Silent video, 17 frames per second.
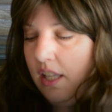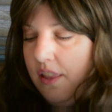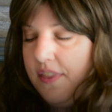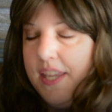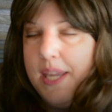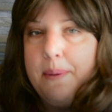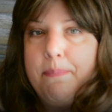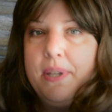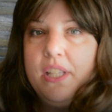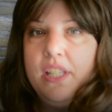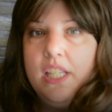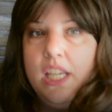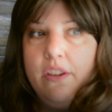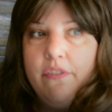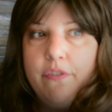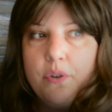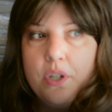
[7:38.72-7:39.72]
the
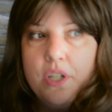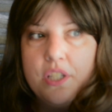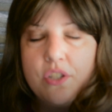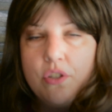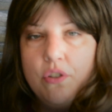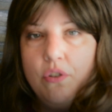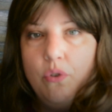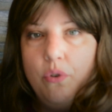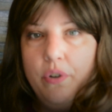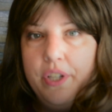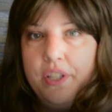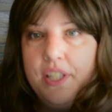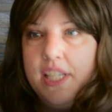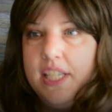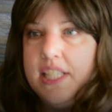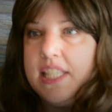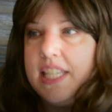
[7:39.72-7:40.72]
ability for its
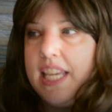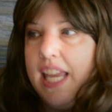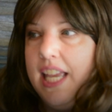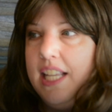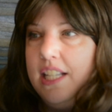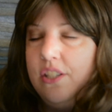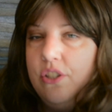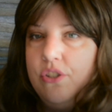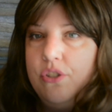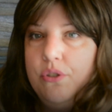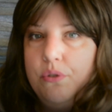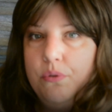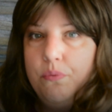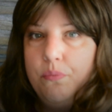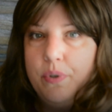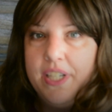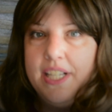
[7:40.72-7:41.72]
oily skin to
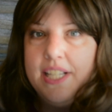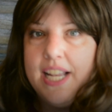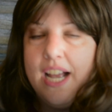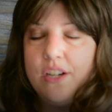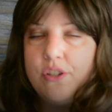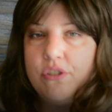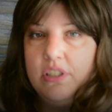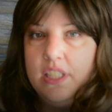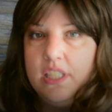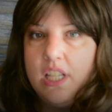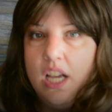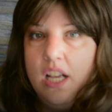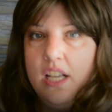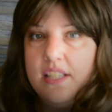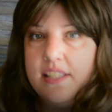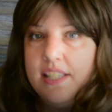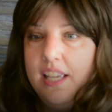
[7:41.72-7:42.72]
do what it naturally
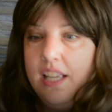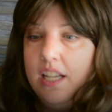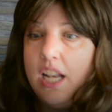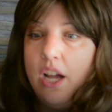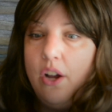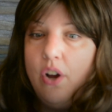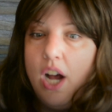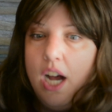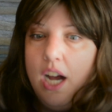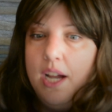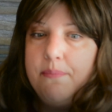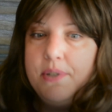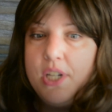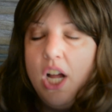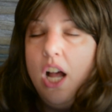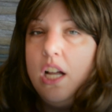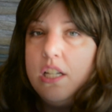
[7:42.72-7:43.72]
does. Now, I'm
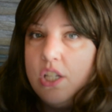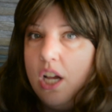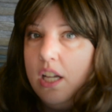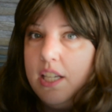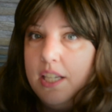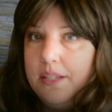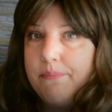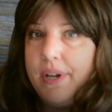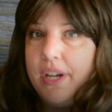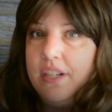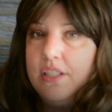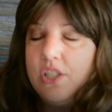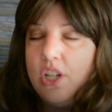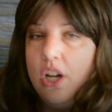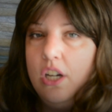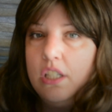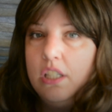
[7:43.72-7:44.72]
not talking about a
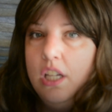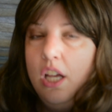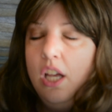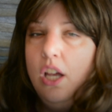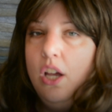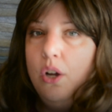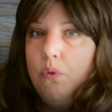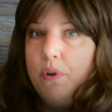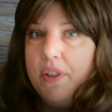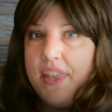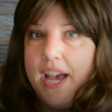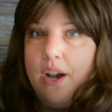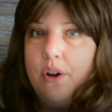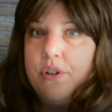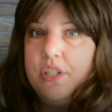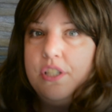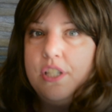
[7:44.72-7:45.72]
dog
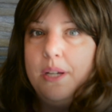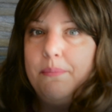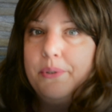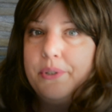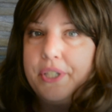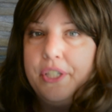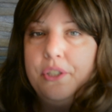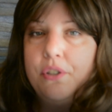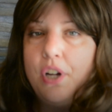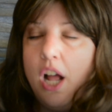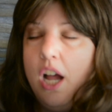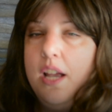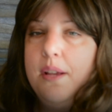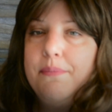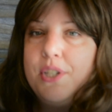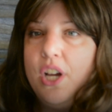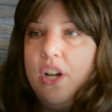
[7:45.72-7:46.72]
without a double coat. I
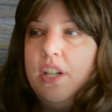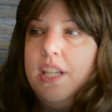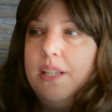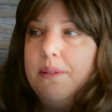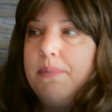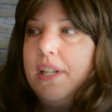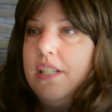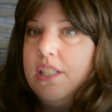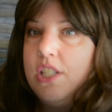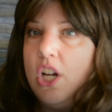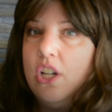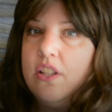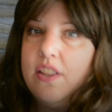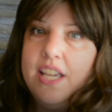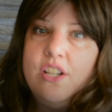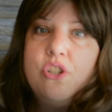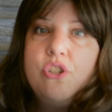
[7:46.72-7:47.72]
am talking about a dog
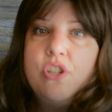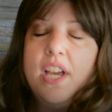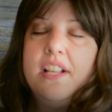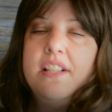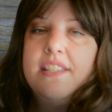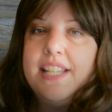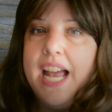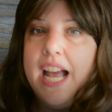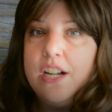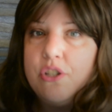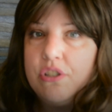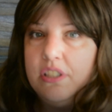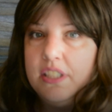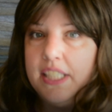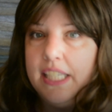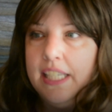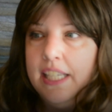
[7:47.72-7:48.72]
that sheds
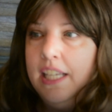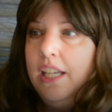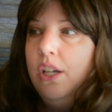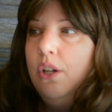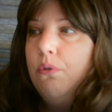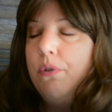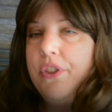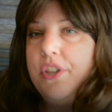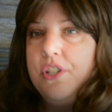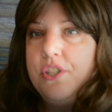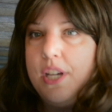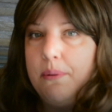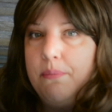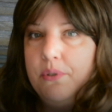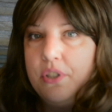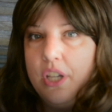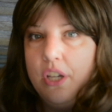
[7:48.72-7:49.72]
naturally with a
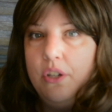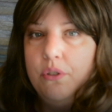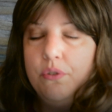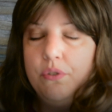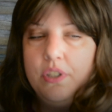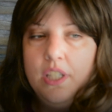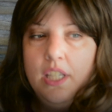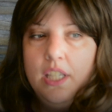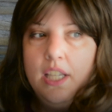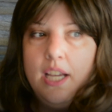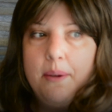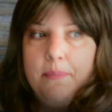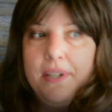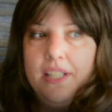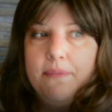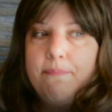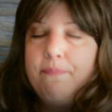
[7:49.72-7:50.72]
double coat. I
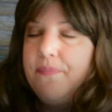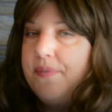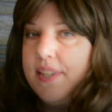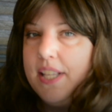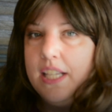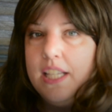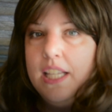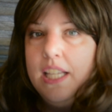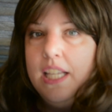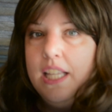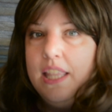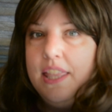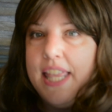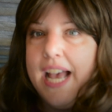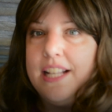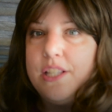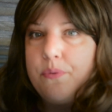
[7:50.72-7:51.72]
mean,
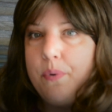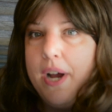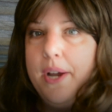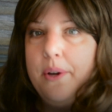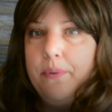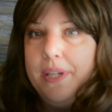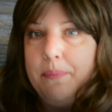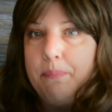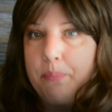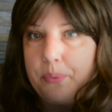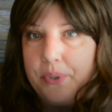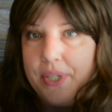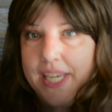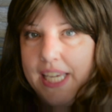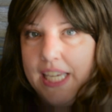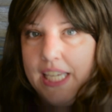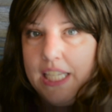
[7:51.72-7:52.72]
that's why we
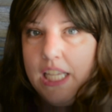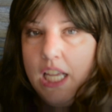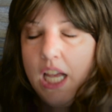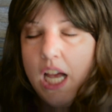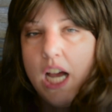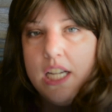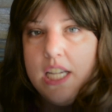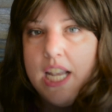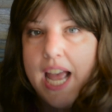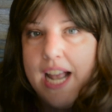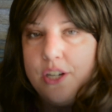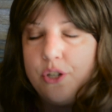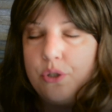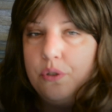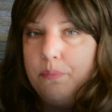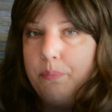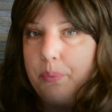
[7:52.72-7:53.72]
breed a
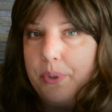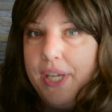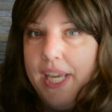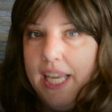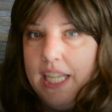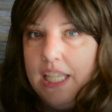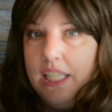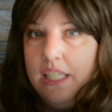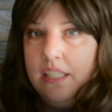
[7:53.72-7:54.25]
natural breed,